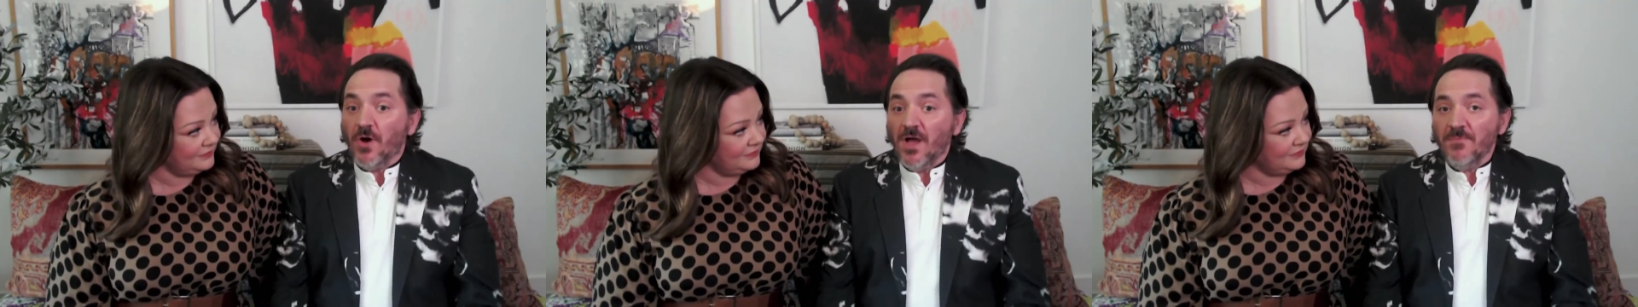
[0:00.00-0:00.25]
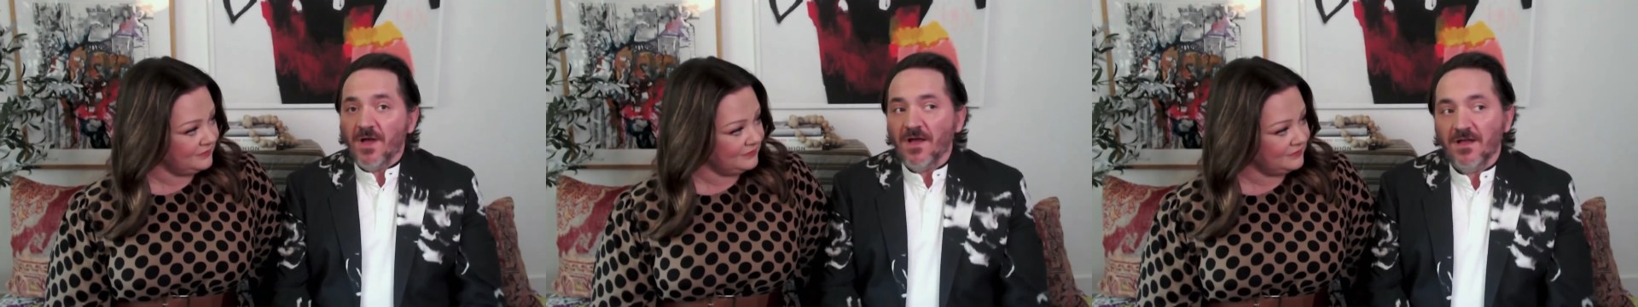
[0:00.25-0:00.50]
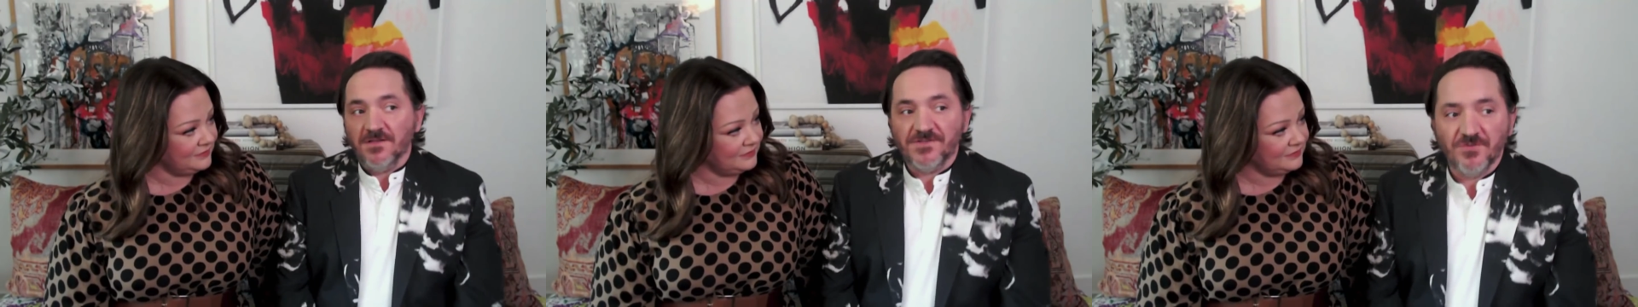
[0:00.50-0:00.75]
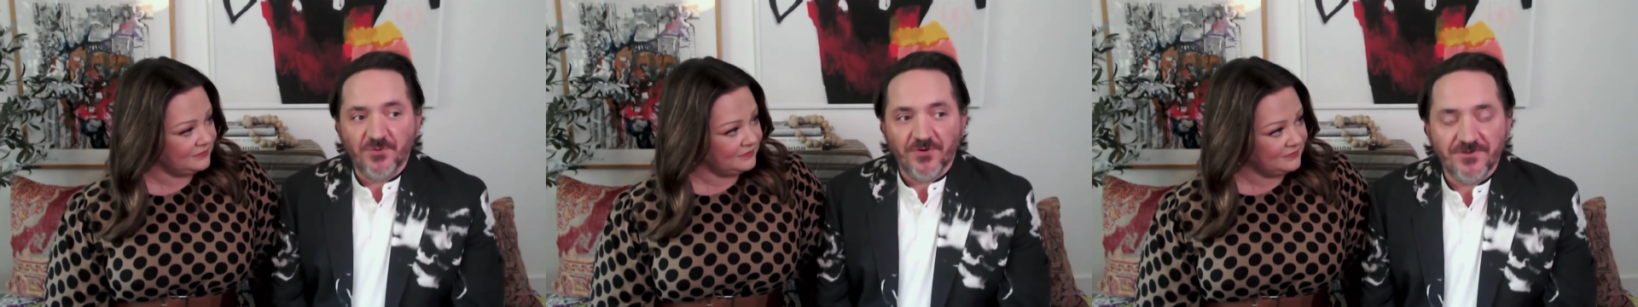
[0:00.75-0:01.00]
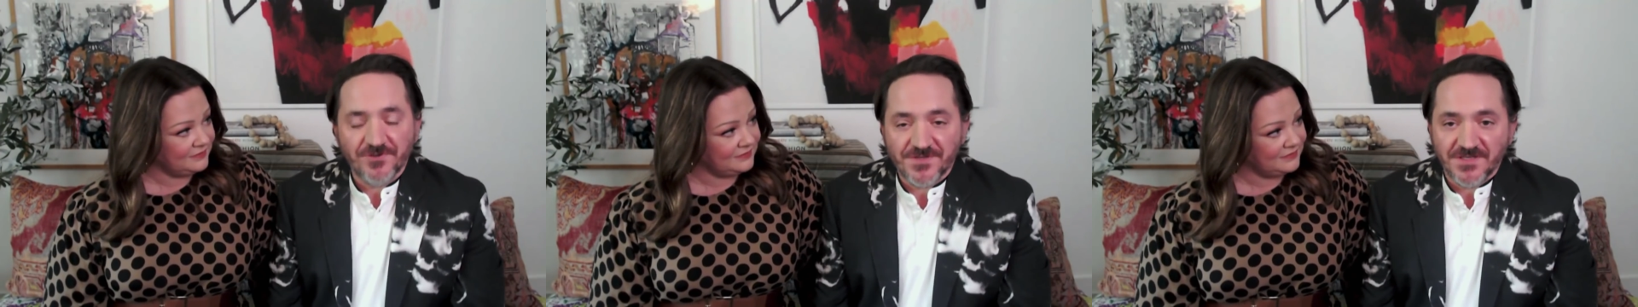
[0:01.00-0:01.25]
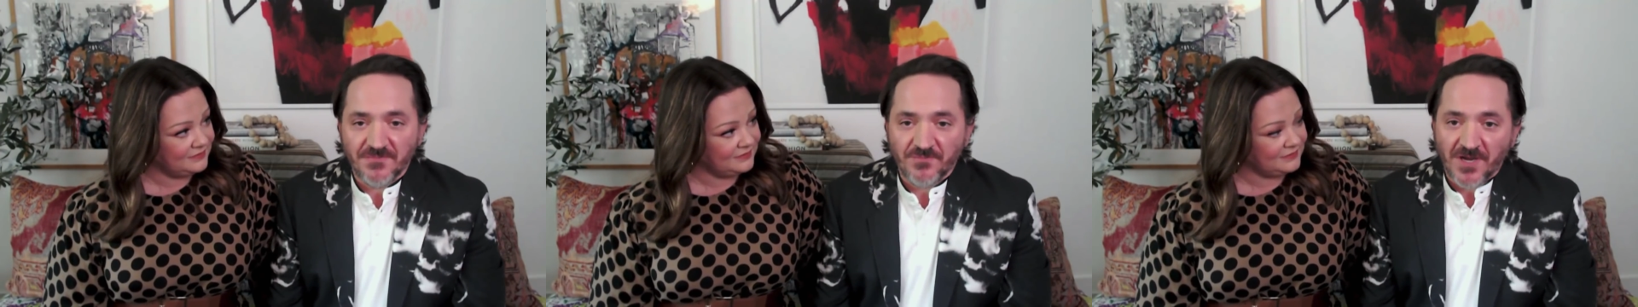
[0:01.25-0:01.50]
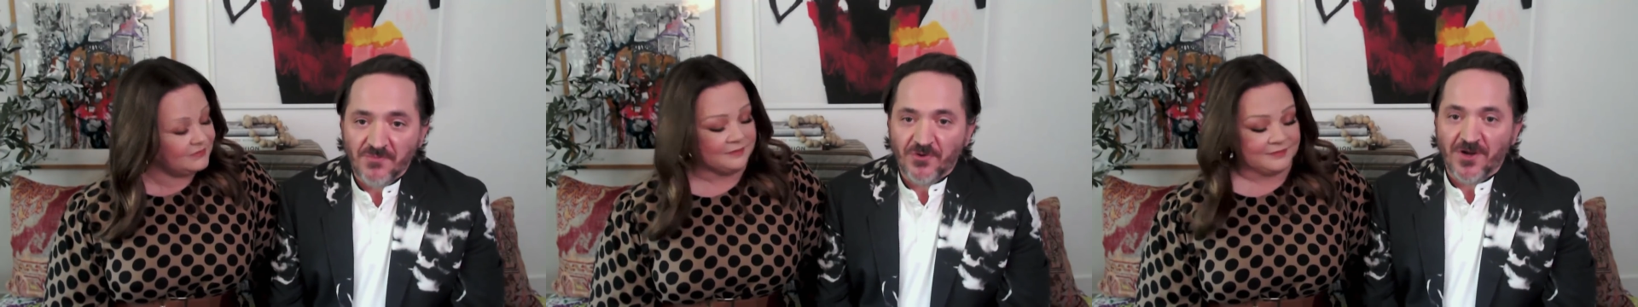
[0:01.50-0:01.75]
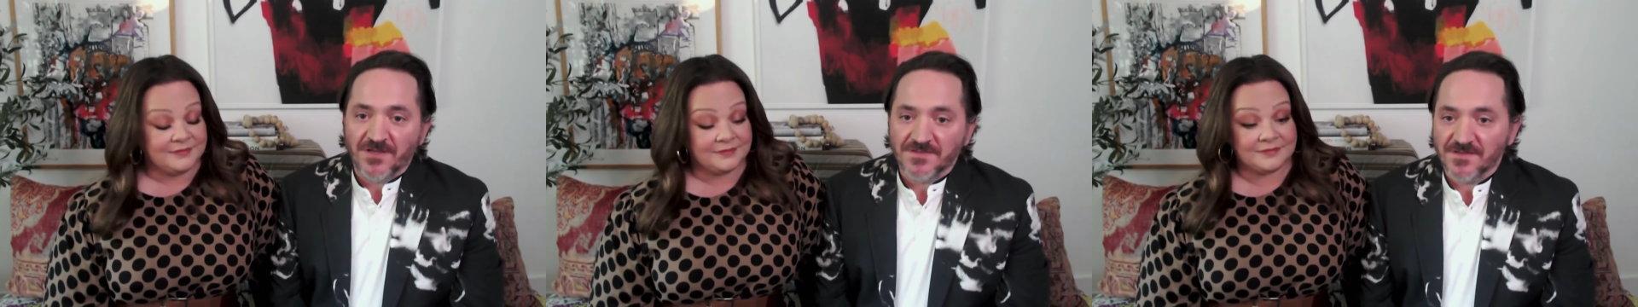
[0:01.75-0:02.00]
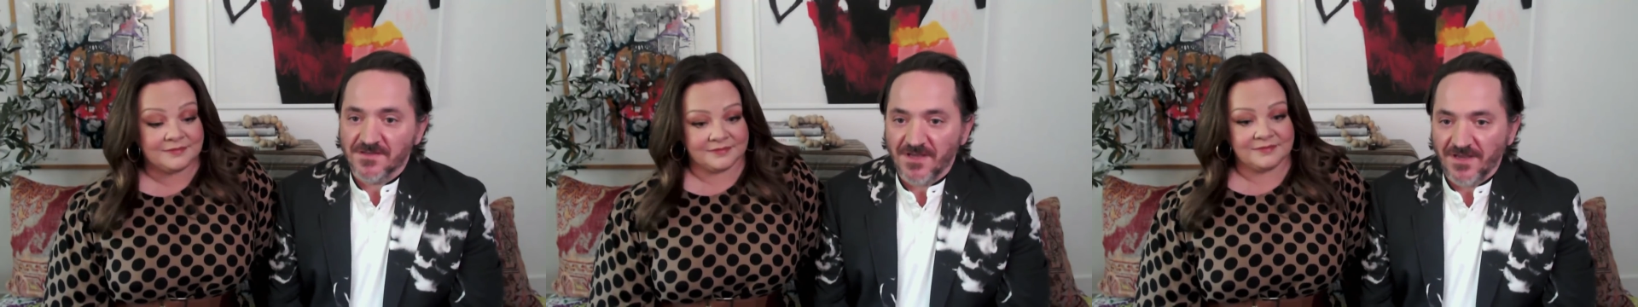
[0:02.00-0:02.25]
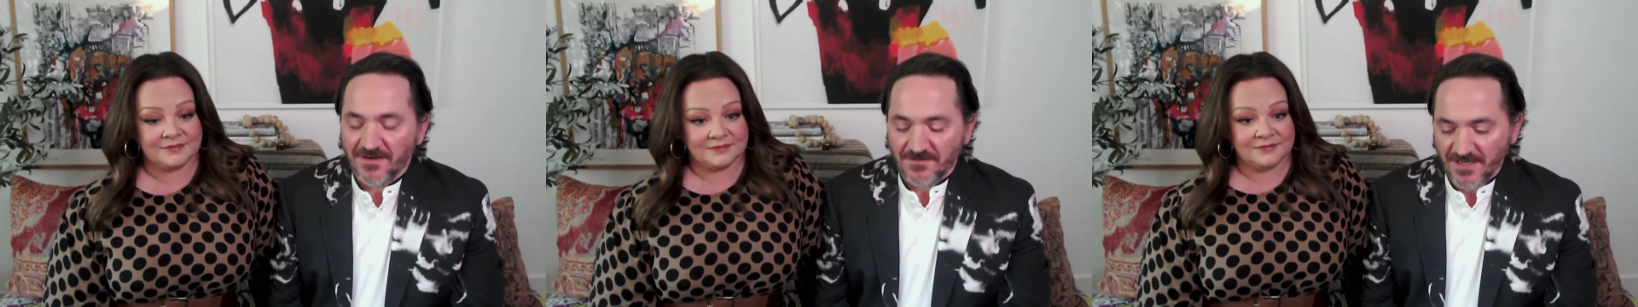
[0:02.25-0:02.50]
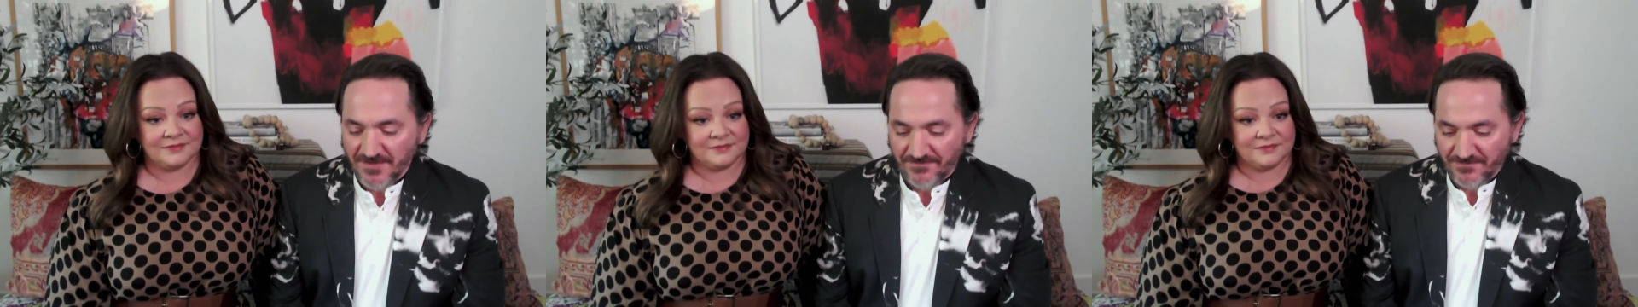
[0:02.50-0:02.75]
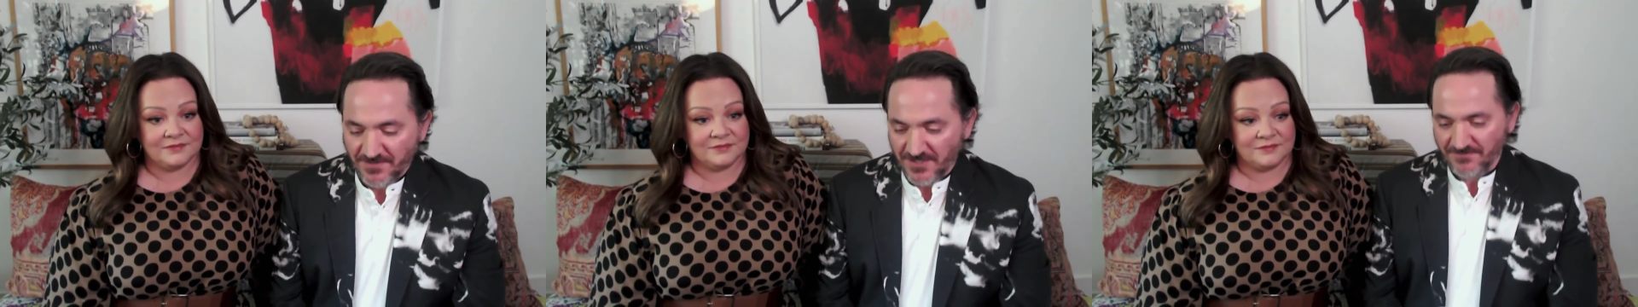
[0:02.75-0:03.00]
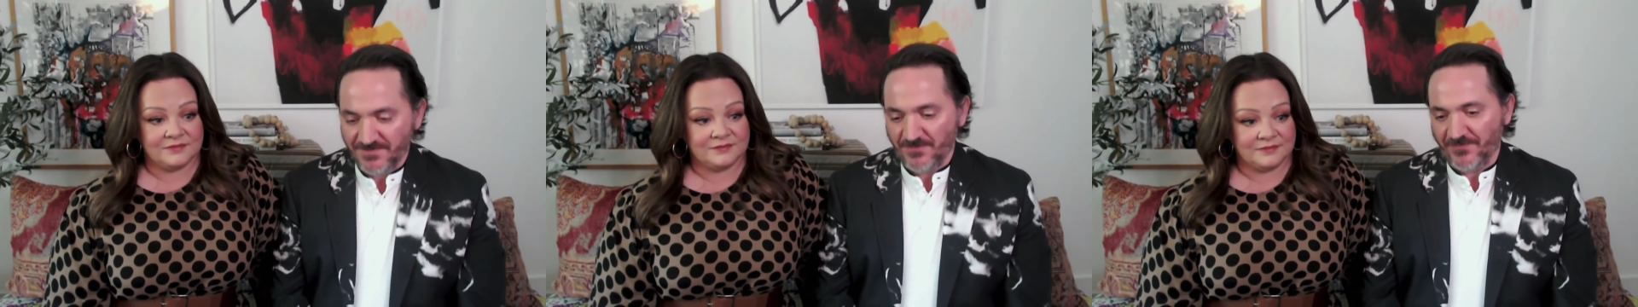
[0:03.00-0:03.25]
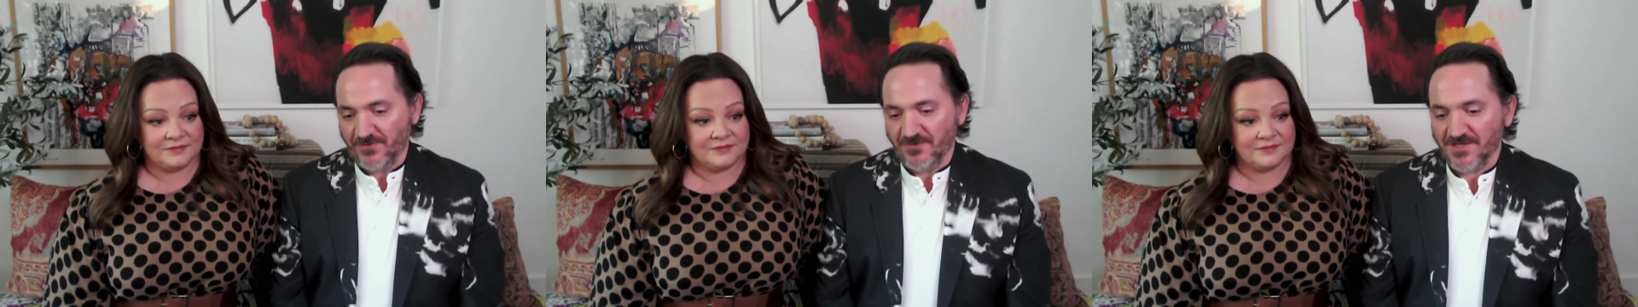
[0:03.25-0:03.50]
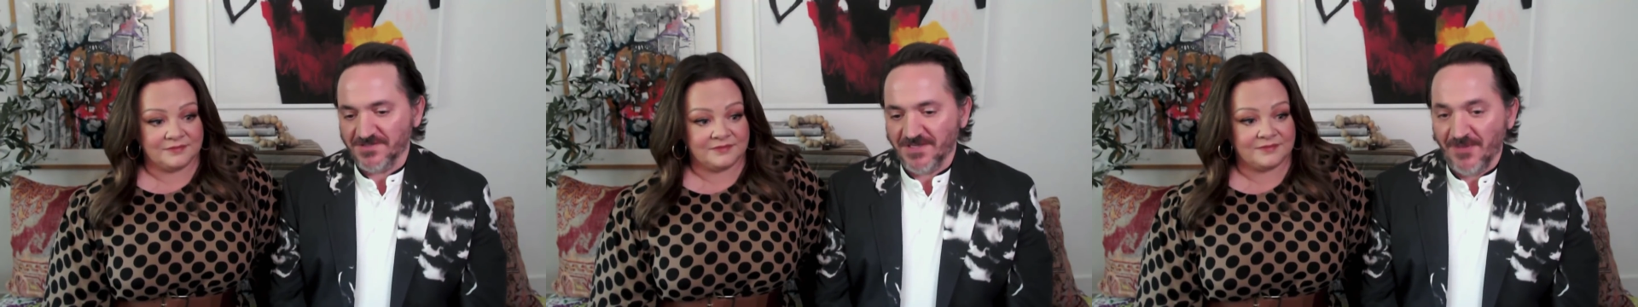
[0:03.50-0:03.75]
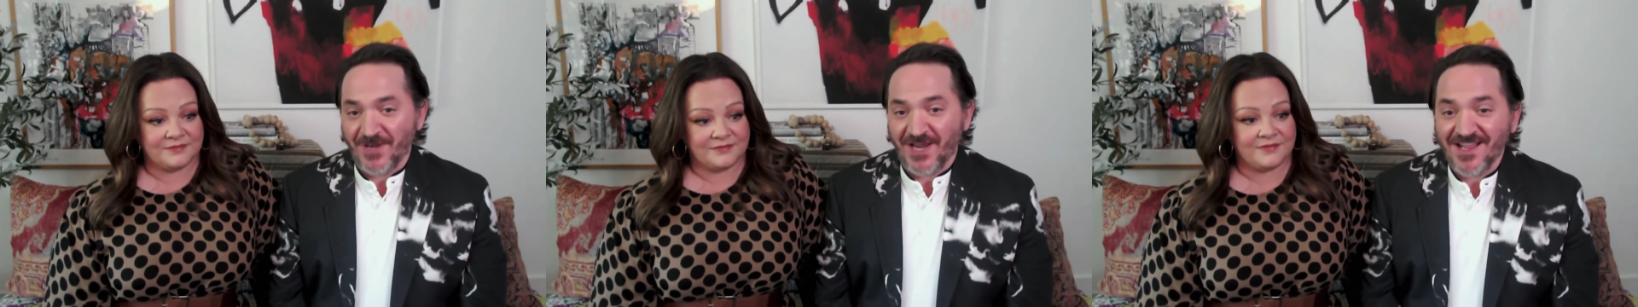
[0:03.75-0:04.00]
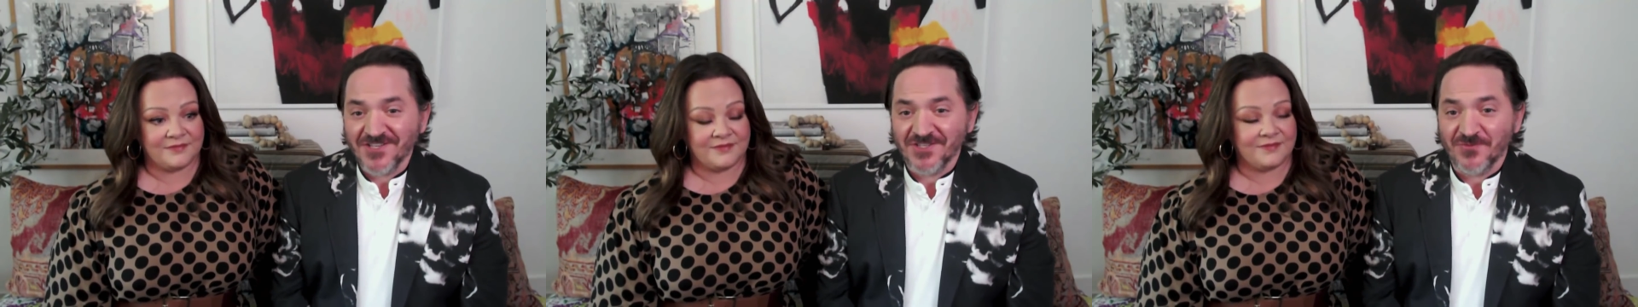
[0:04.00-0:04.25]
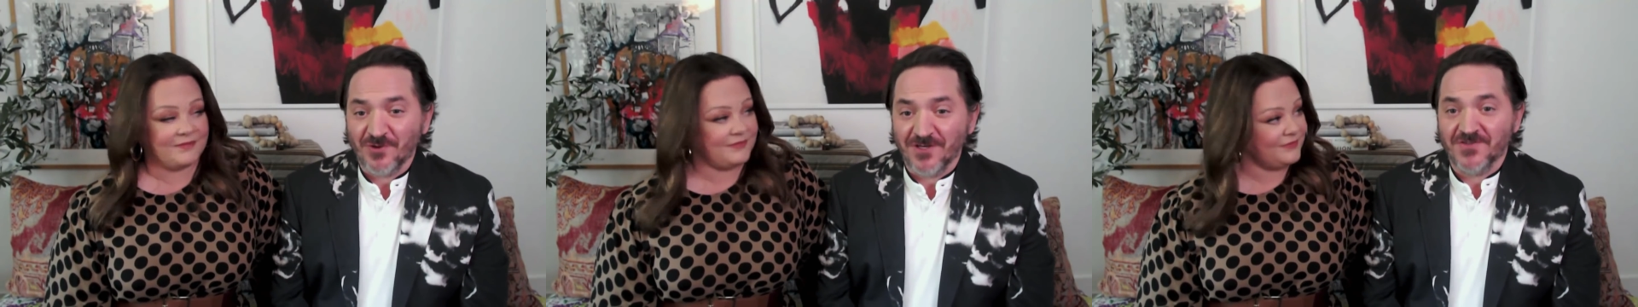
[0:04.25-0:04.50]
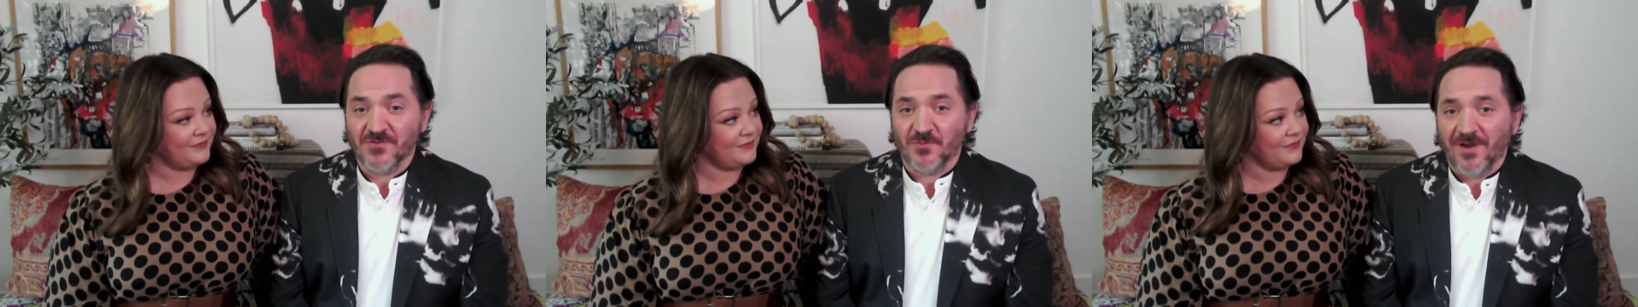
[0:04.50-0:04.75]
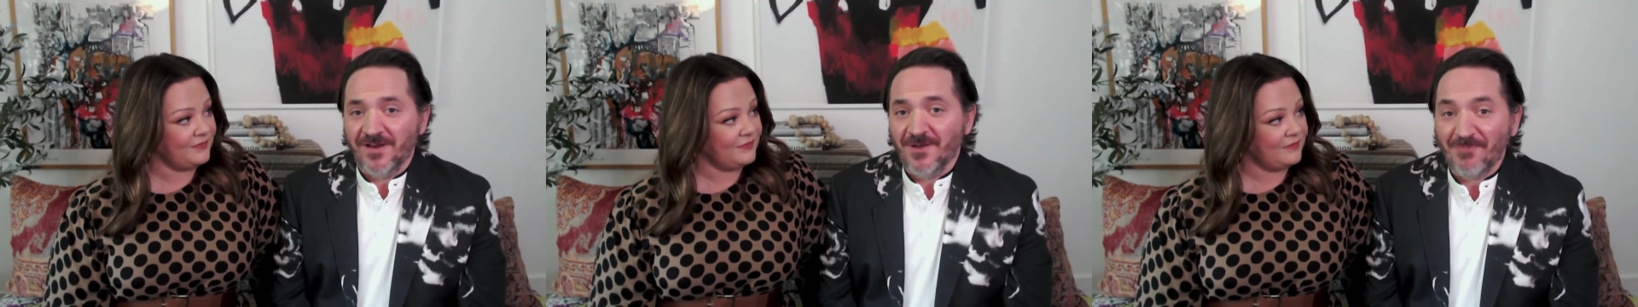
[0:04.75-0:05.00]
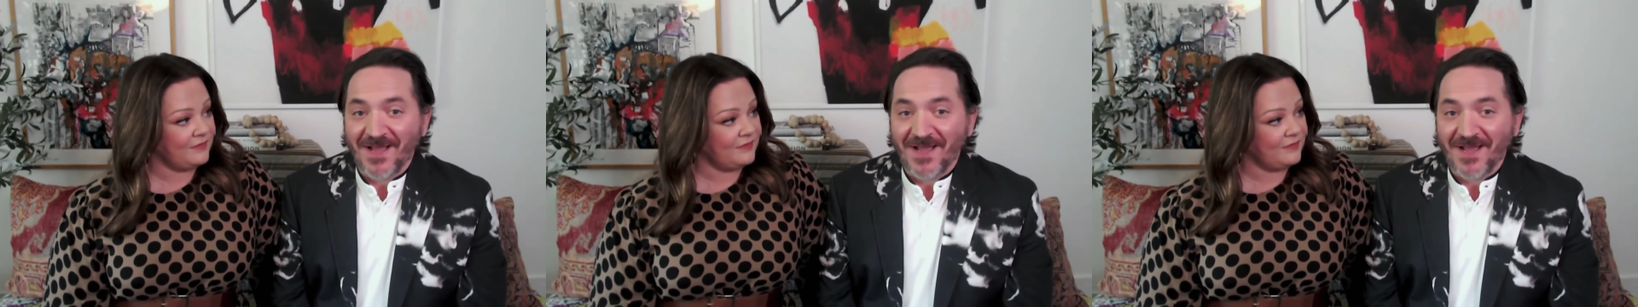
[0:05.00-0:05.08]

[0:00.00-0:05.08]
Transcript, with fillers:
Speaker 1: I'm uh, super interested in Bob Ross and, and, have loved him for a long time. And I actually wanted to write a